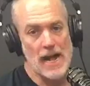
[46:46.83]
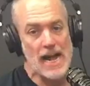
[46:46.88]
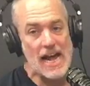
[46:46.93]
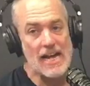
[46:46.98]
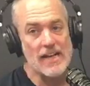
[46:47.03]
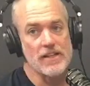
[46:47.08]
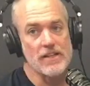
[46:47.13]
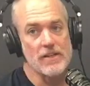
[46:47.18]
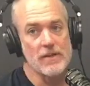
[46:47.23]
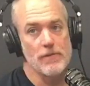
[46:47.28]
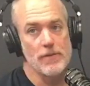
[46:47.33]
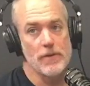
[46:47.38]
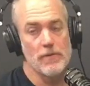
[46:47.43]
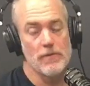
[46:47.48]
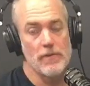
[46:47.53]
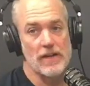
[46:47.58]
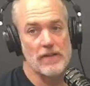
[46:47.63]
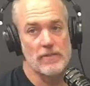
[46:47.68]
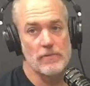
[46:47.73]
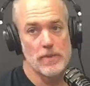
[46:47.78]
active
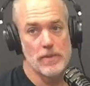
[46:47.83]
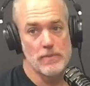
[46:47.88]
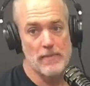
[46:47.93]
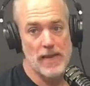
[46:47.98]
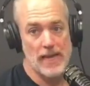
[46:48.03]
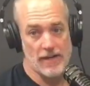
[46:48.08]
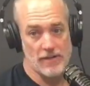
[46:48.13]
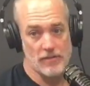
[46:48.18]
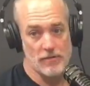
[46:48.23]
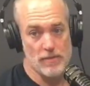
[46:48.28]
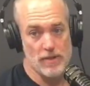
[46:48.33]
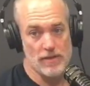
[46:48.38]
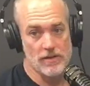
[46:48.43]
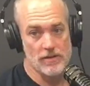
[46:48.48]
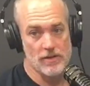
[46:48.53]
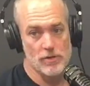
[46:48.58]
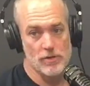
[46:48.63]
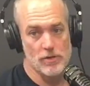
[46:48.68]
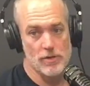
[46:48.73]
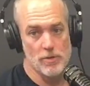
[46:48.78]
investment
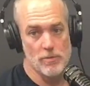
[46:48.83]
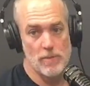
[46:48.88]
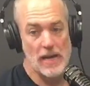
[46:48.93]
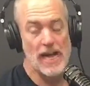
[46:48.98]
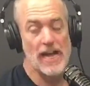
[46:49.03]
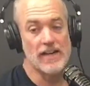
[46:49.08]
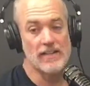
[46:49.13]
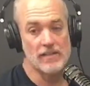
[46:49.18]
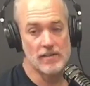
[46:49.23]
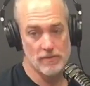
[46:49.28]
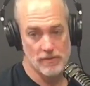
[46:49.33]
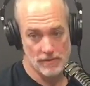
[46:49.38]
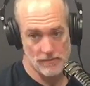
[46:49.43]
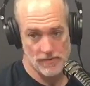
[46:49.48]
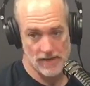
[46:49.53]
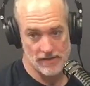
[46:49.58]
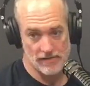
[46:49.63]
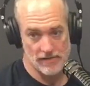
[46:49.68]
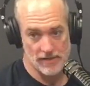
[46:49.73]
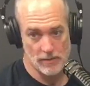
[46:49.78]
management to passive
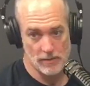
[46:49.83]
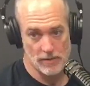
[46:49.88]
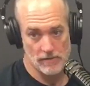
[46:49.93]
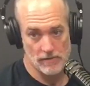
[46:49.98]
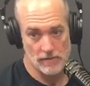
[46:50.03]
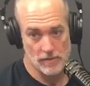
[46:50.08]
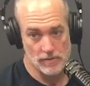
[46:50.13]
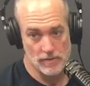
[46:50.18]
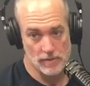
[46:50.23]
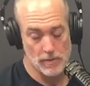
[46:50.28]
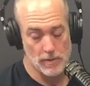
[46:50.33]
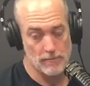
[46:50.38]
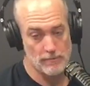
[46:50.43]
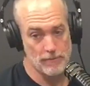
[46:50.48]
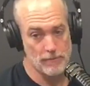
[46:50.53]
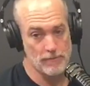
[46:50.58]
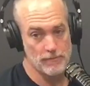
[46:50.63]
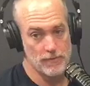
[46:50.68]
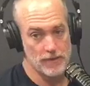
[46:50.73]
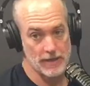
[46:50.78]
investing, where everyone's like,
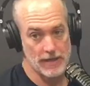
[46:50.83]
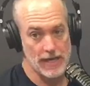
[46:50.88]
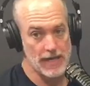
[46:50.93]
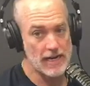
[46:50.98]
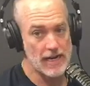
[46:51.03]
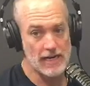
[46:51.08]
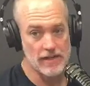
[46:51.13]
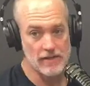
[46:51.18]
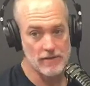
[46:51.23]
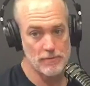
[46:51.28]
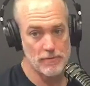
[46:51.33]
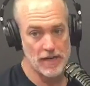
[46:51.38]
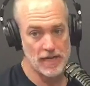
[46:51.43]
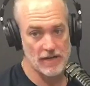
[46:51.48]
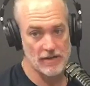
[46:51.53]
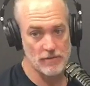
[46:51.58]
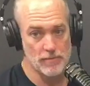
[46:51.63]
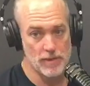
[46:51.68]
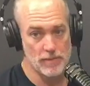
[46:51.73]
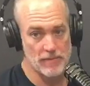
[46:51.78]
forget active
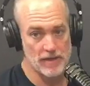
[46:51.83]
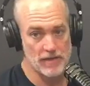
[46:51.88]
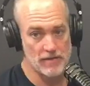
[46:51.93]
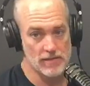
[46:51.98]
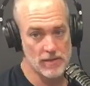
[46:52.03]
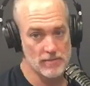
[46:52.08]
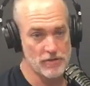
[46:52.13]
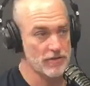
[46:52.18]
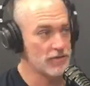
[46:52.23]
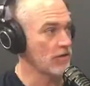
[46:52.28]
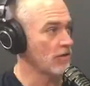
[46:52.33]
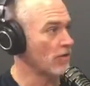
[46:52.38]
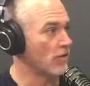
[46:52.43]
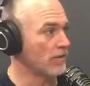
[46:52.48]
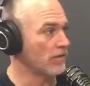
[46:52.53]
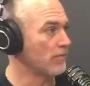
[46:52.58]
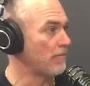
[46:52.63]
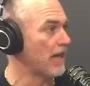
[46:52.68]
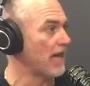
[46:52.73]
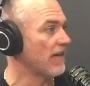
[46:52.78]
management because I'm just going to go
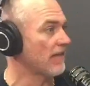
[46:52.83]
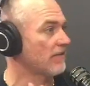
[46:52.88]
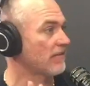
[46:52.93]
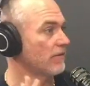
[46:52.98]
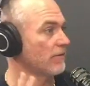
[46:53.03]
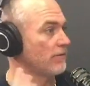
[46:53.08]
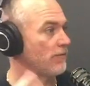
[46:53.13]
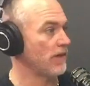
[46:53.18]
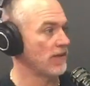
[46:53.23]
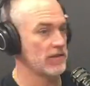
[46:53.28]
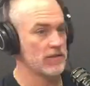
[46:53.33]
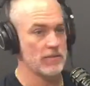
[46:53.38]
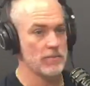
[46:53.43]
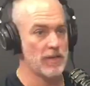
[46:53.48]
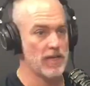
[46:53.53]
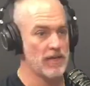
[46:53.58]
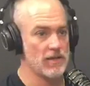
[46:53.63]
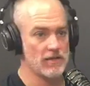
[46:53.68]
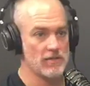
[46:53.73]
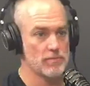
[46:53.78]
into passive funds
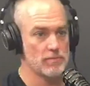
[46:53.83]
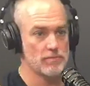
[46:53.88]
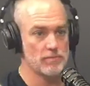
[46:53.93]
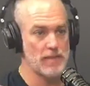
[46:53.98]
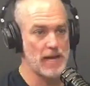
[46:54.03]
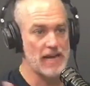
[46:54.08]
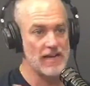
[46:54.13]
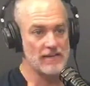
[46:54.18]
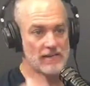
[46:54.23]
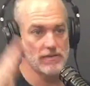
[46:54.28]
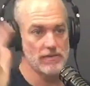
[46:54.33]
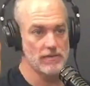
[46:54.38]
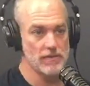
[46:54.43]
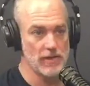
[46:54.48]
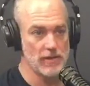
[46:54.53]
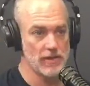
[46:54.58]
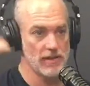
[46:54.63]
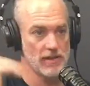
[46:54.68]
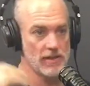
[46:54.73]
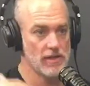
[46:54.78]
because
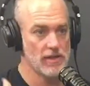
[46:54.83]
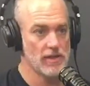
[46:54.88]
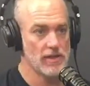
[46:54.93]
passively,